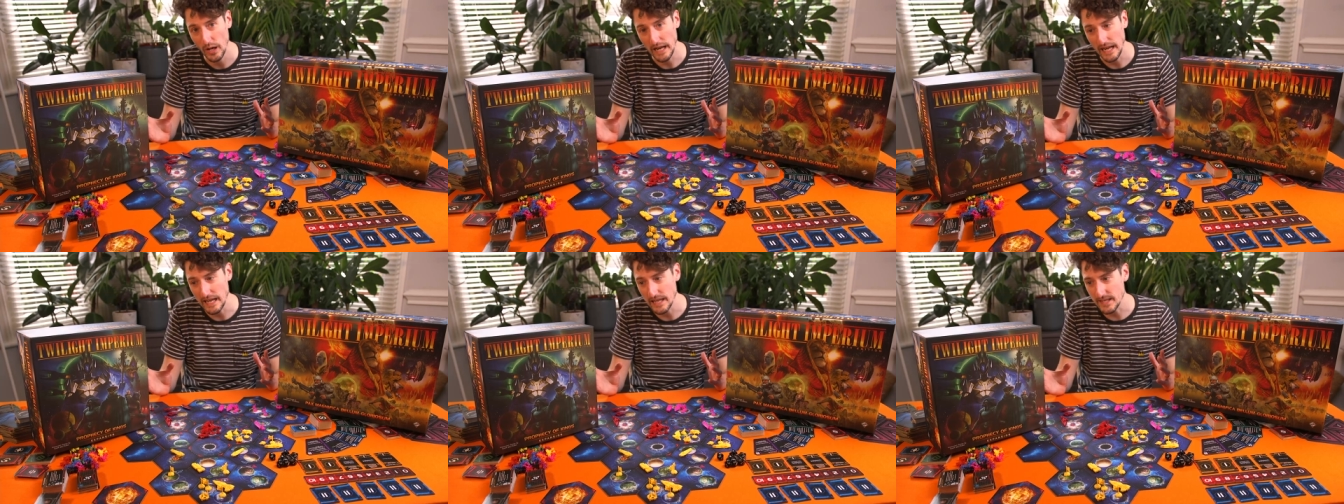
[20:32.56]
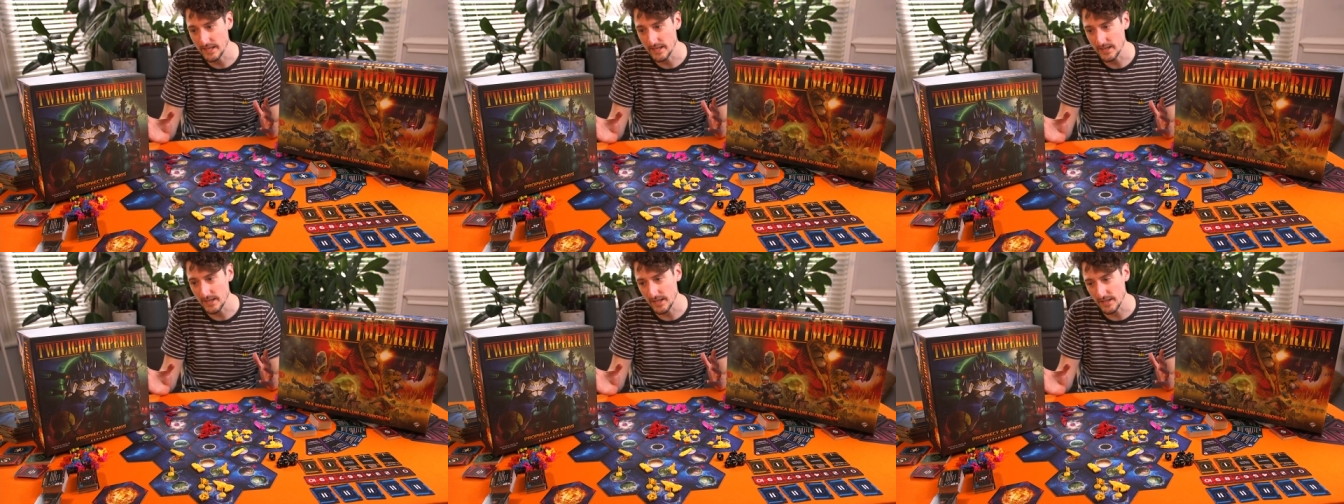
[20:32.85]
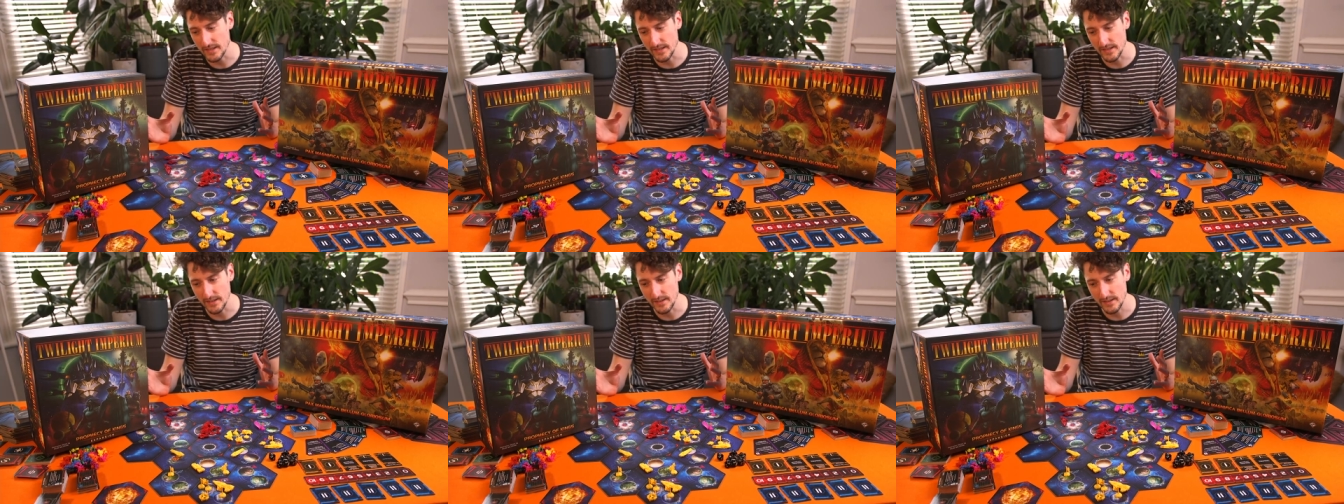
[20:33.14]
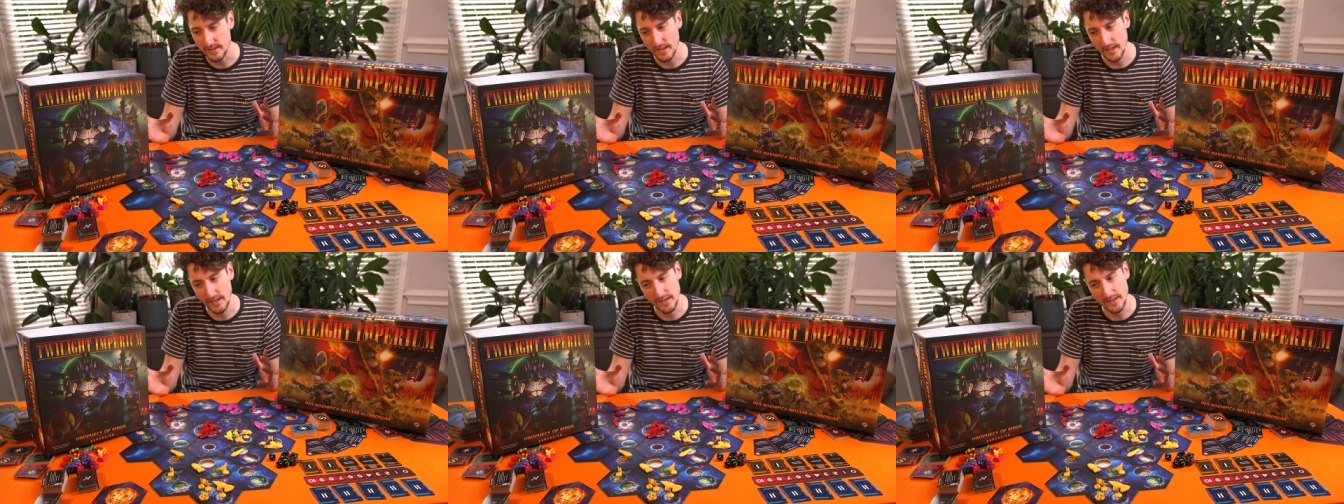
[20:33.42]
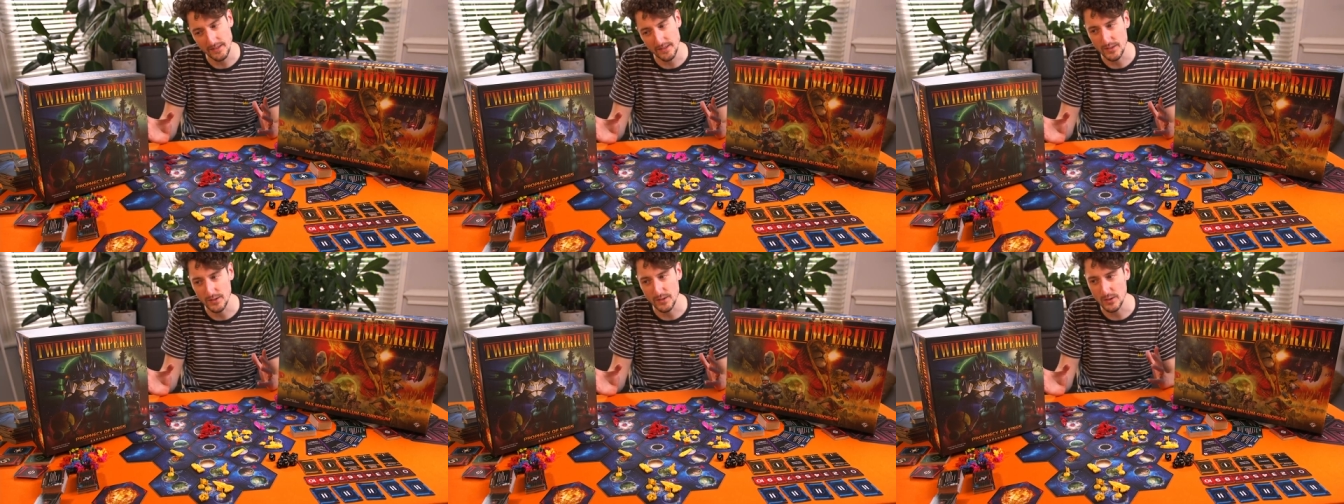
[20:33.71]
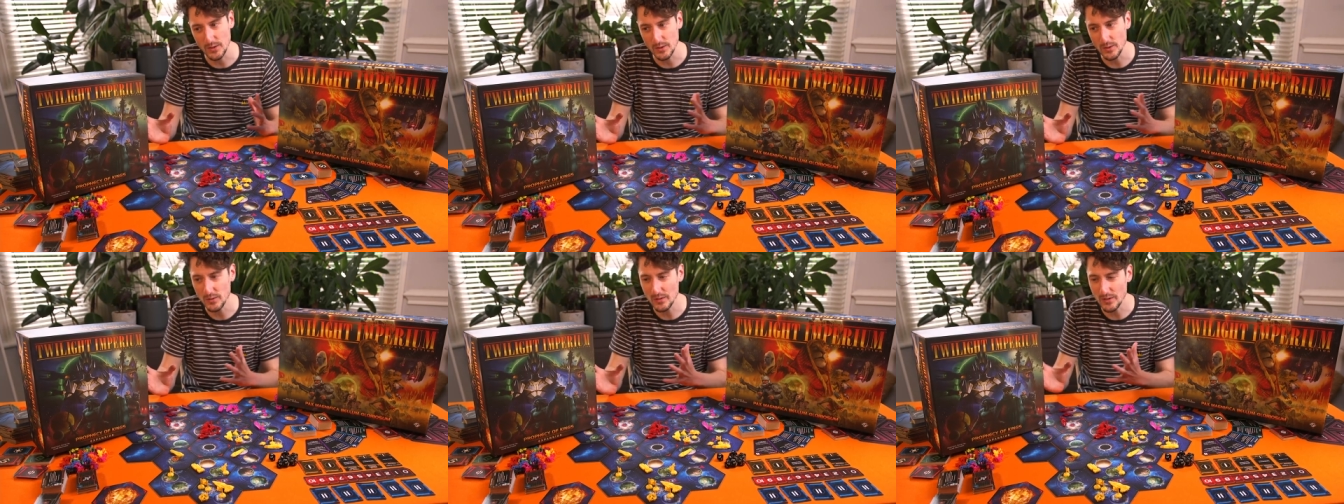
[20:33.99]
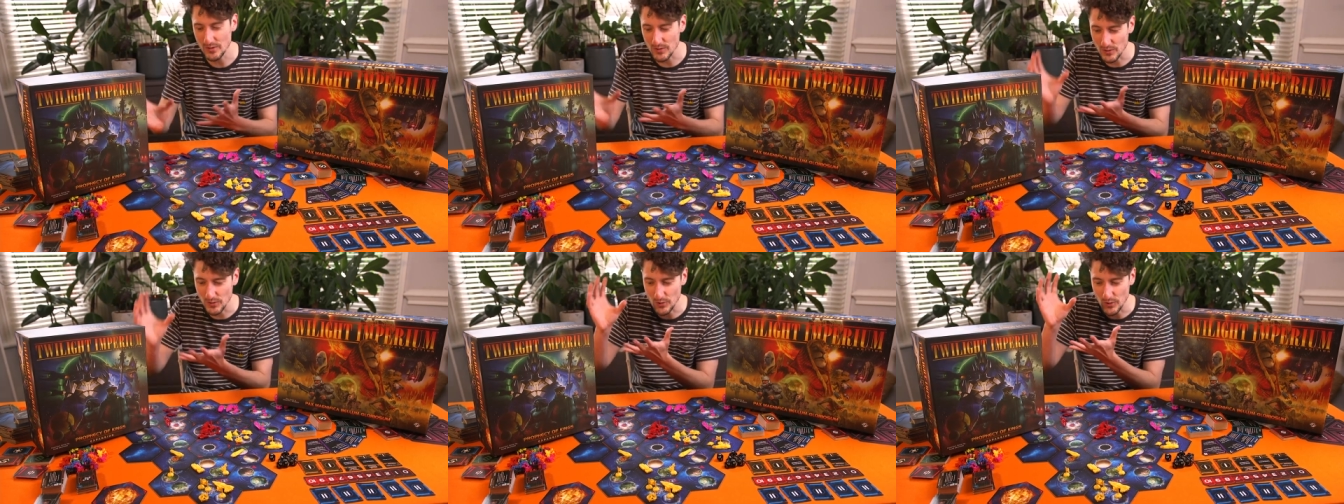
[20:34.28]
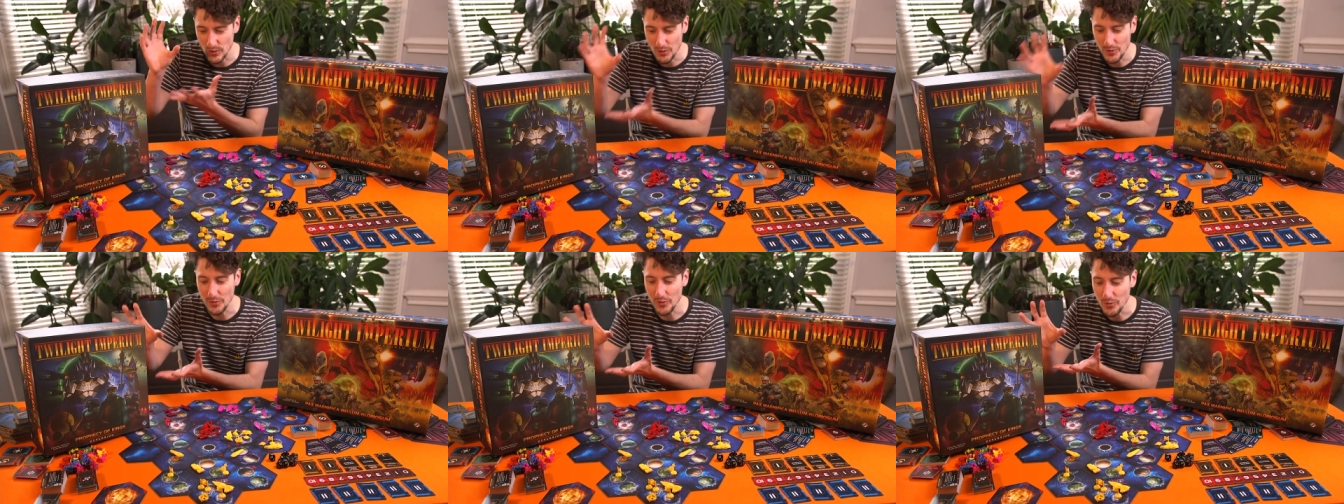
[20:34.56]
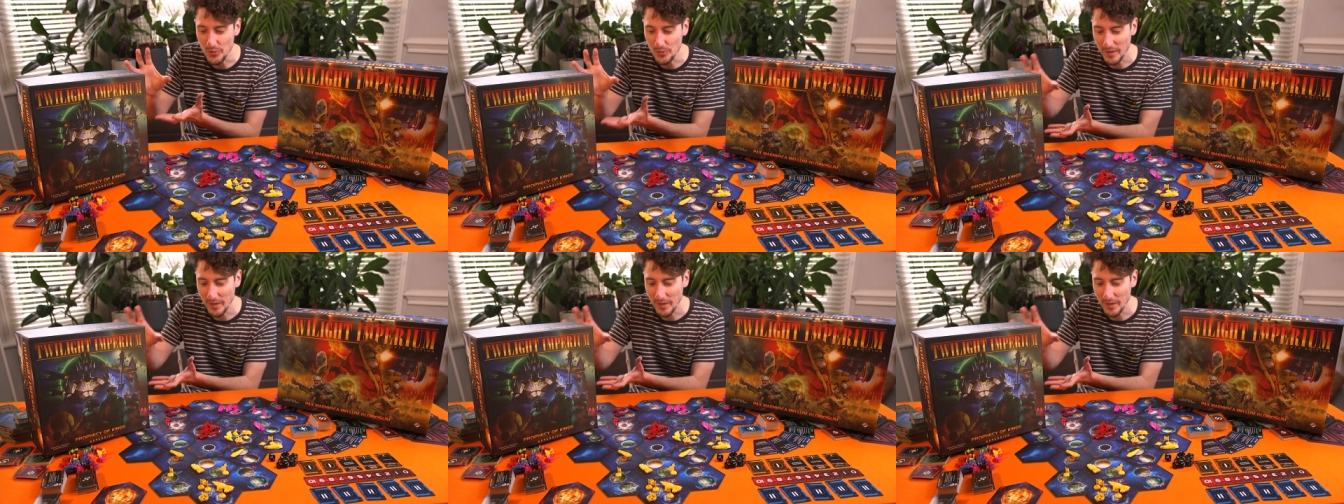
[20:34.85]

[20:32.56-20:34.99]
It's just, there's too